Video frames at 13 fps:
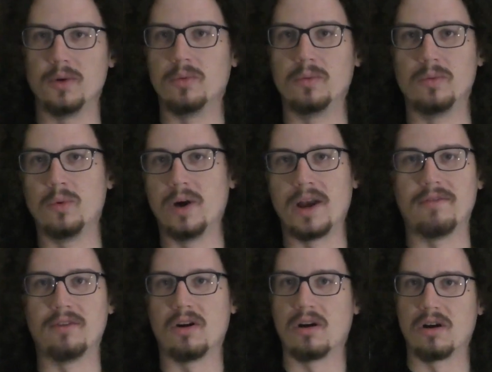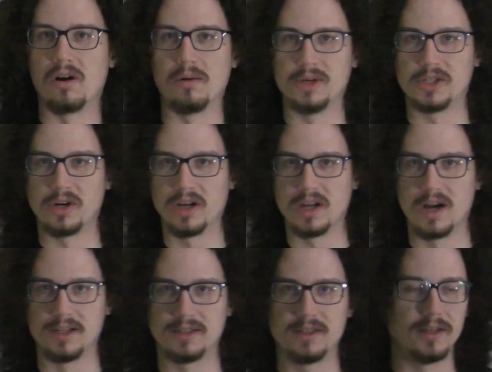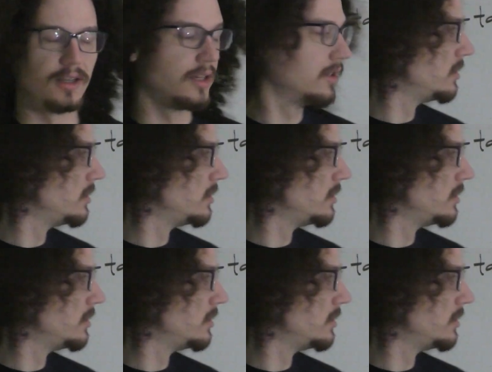Words with that less than connotation, right?